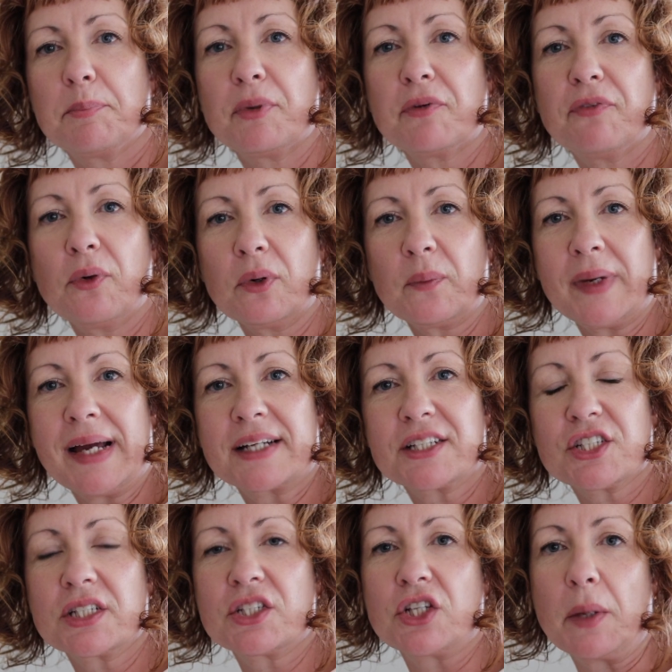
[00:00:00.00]
Before we
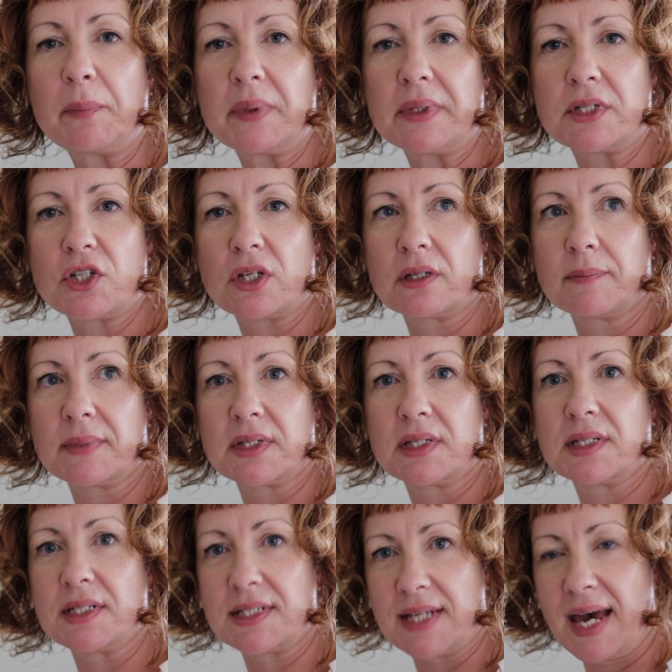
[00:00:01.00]
actually jump into the me-
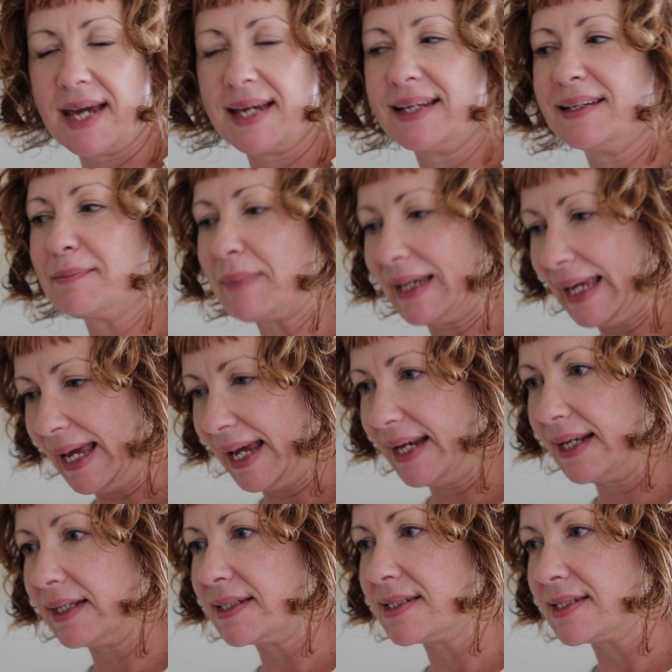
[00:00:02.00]
design
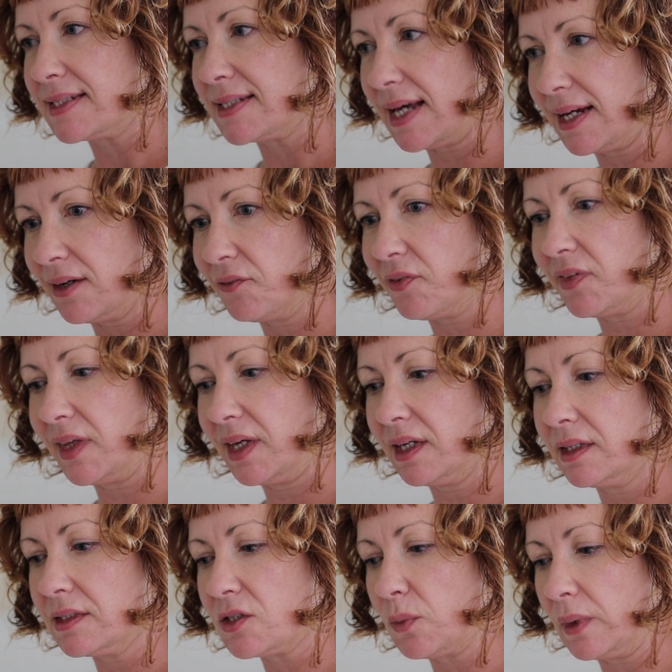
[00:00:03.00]
mechanics side of
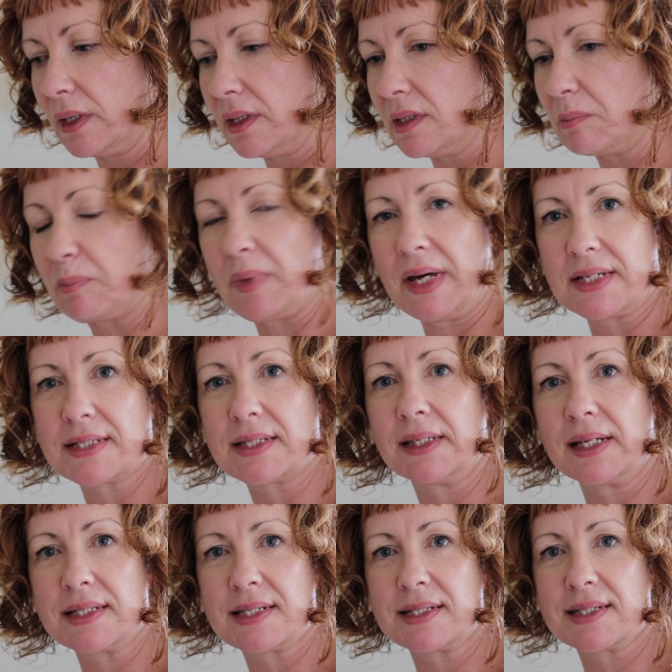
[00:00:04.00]
things, one of the best
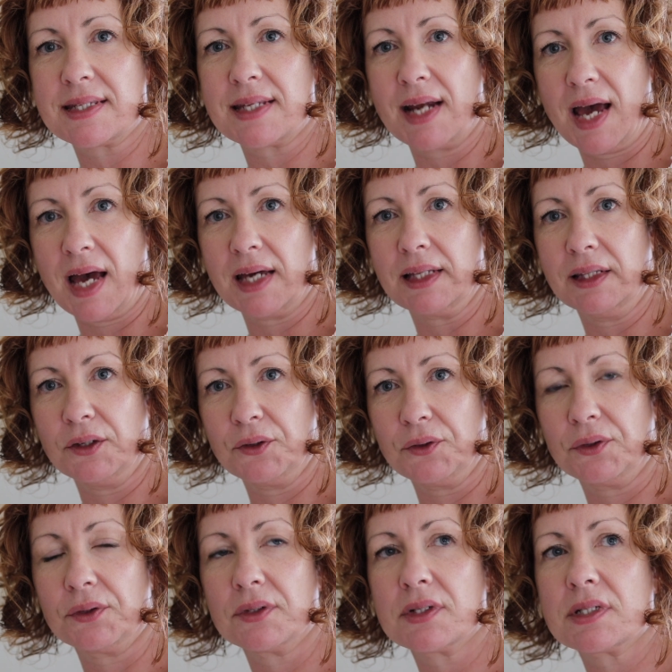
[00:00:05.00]
lessons that I
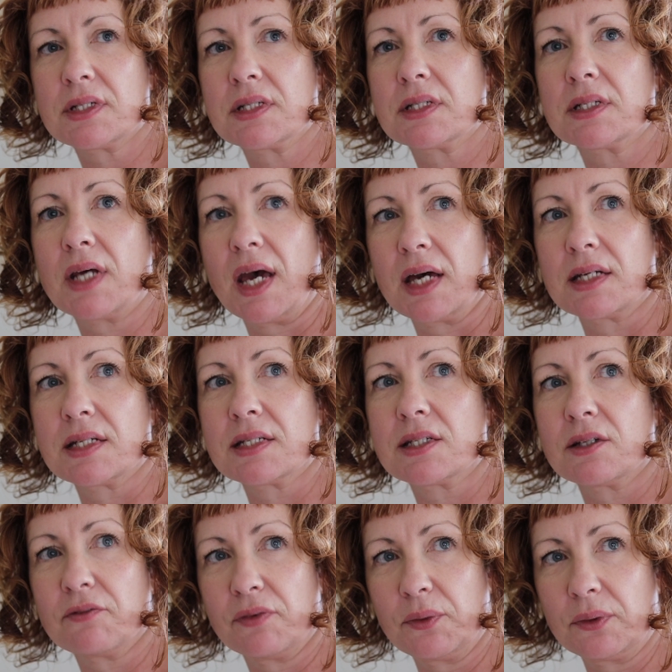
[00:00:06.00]
learned as
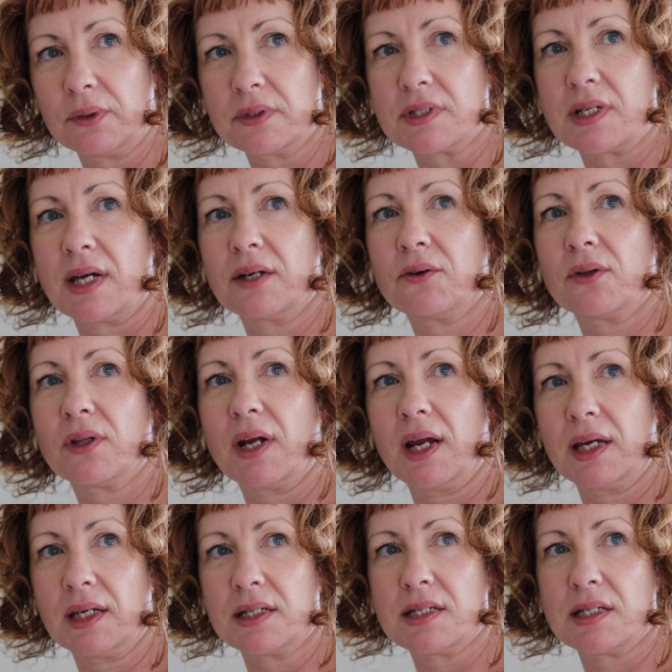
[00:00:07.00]
a floral designer that I
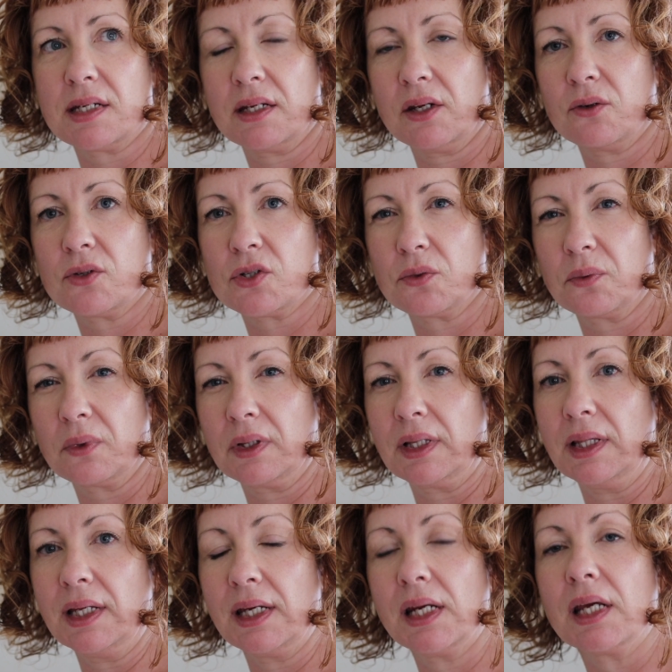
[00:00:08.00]
continue to really
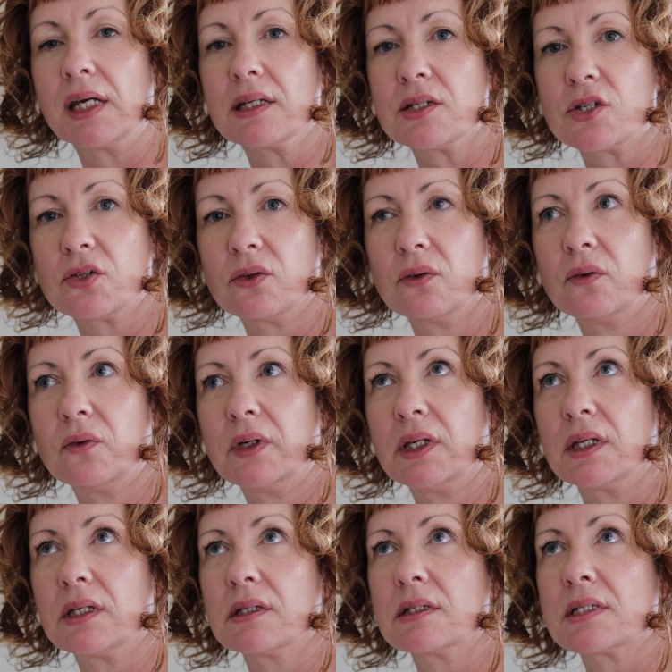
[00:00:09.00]
lean into
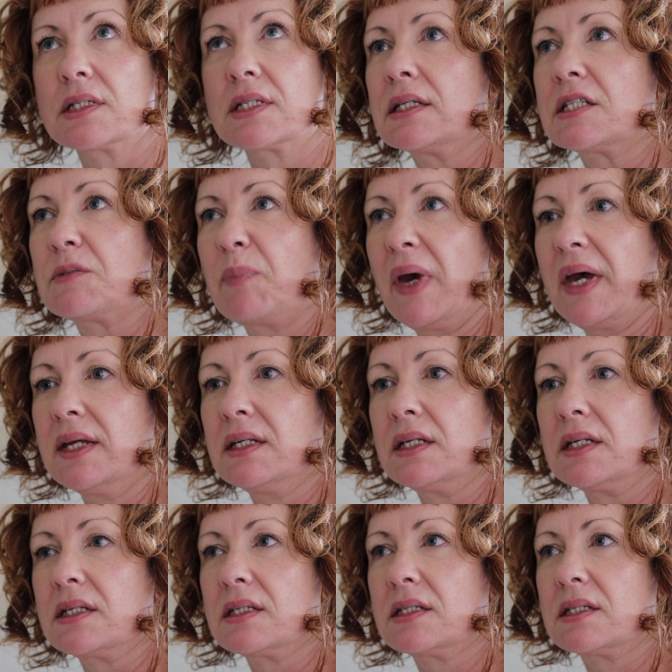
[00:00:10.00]
is
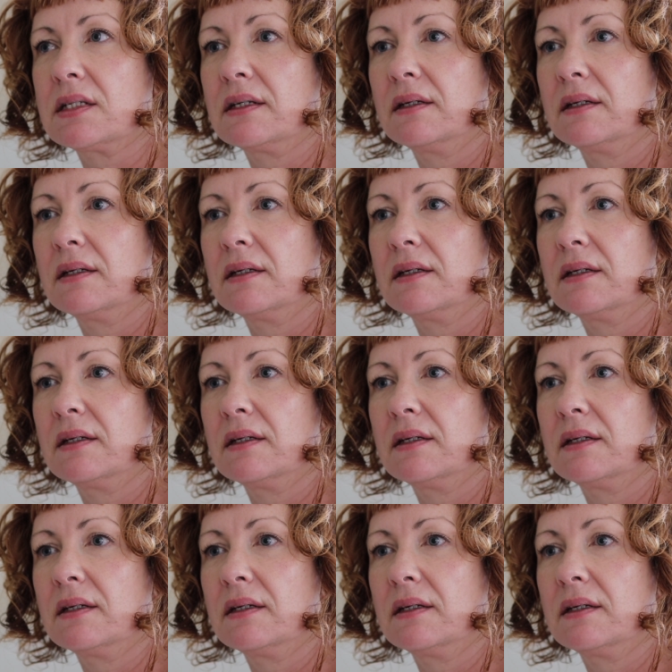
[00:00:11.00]
spend